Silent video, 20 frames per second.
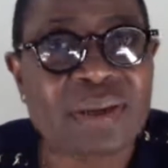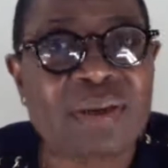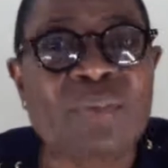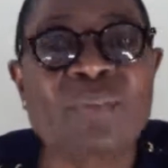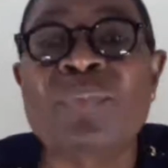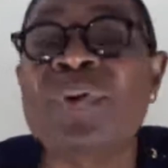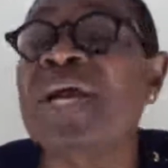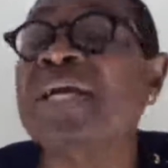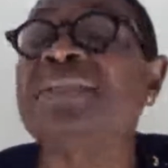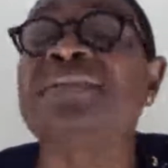
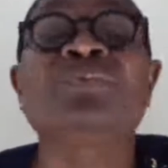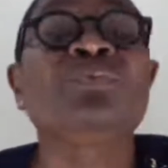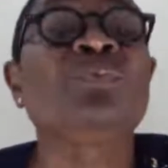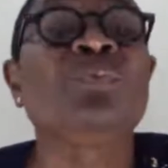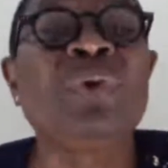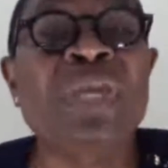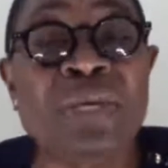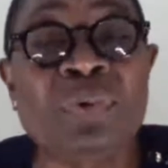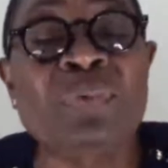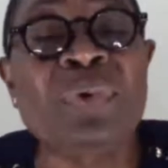But
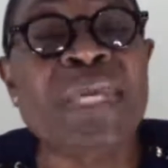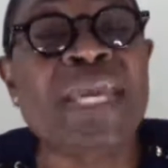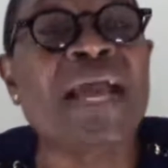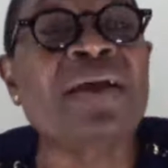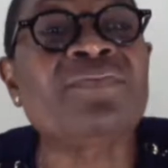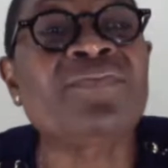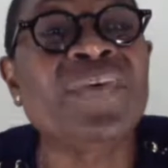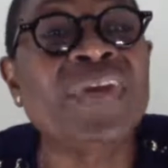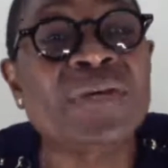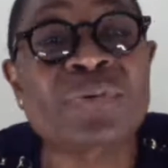we
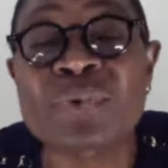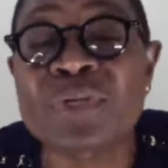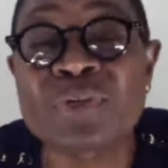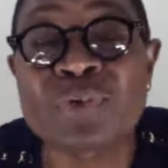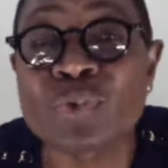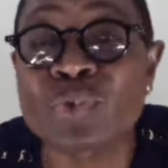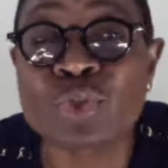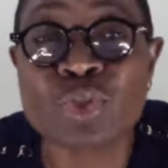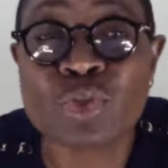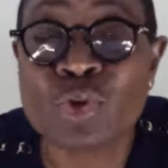are very
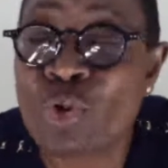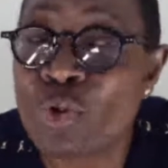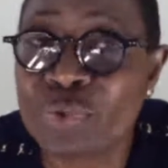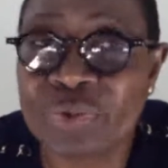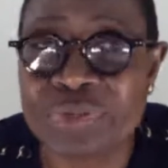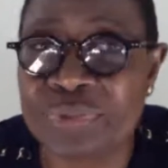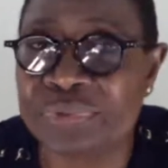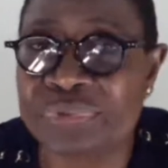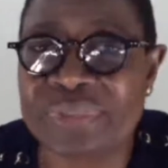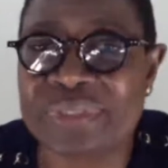
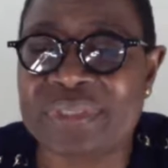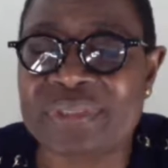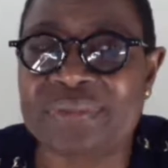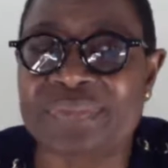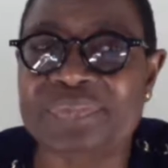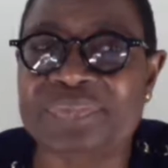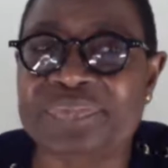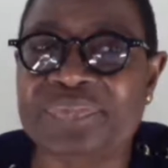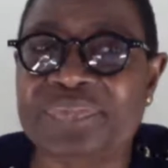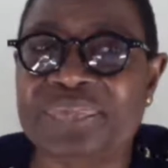notorious.
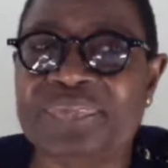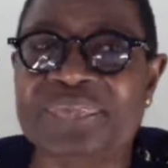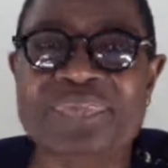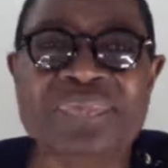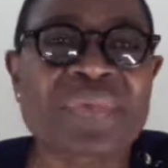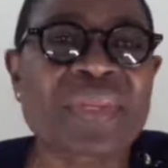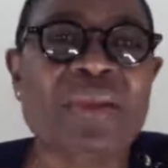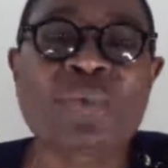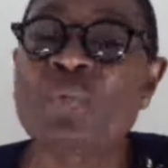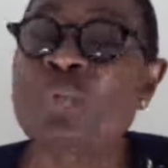
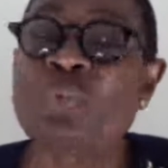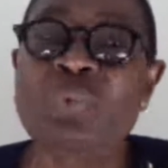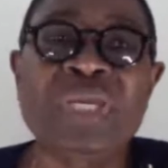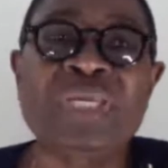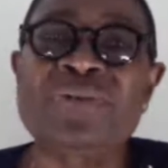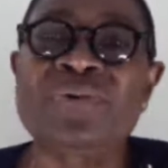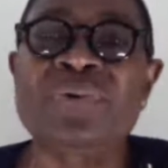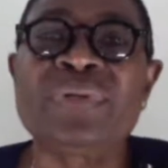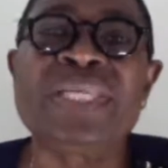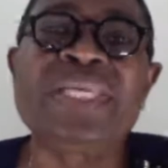We
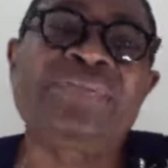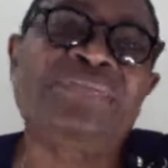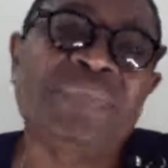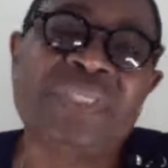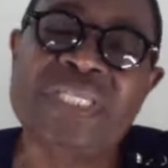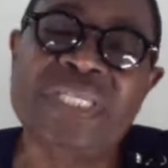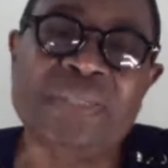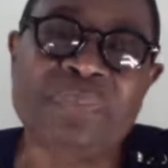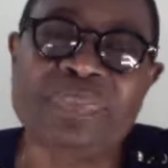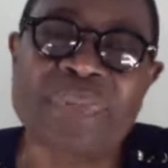don't leave
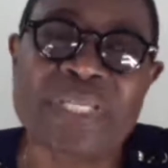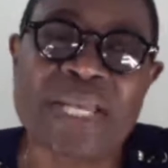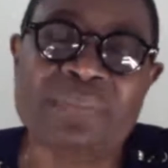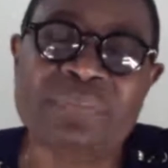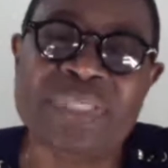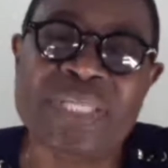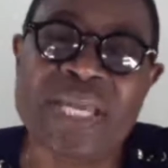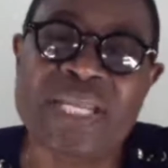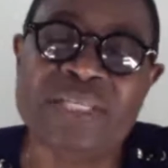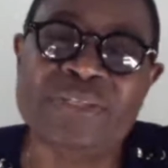tips. I'm
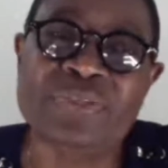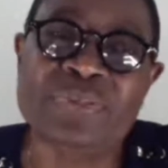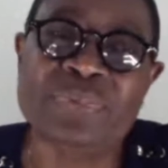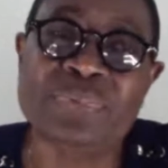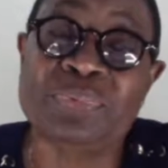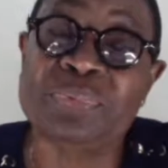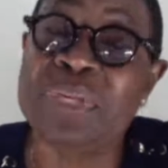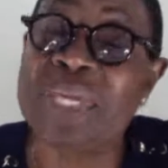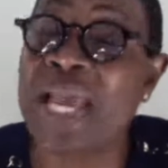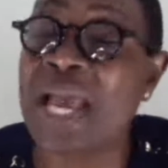telling you,
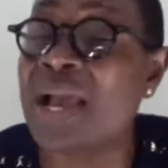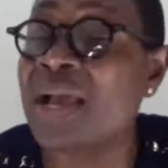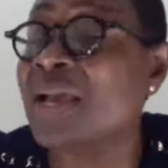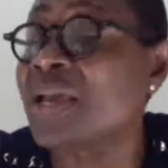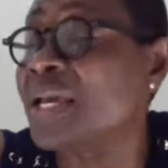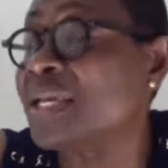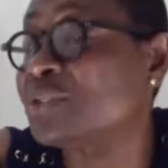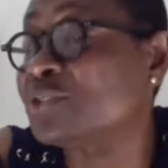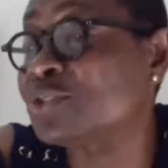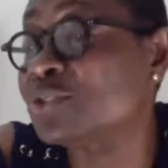we are
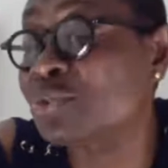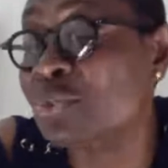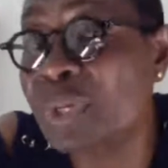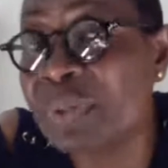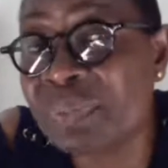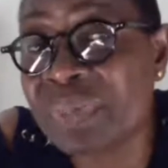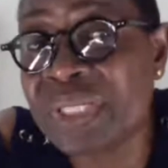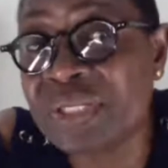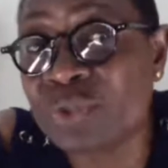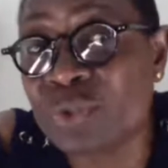
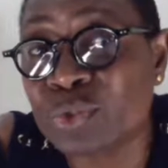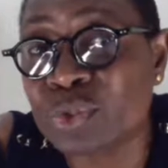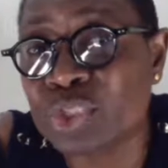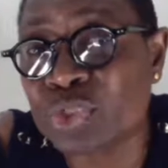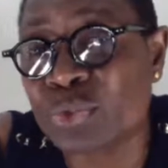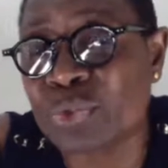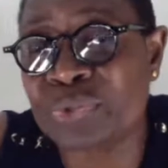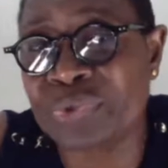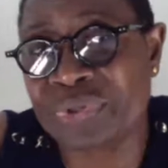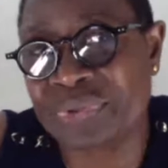extremely
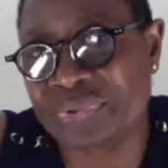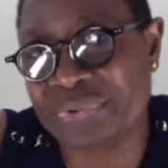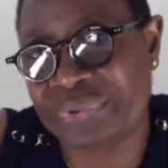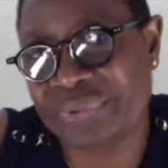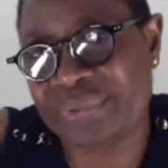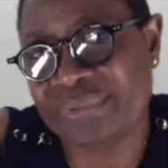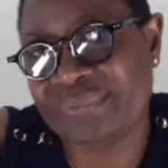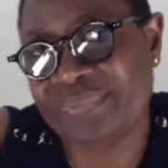notorious.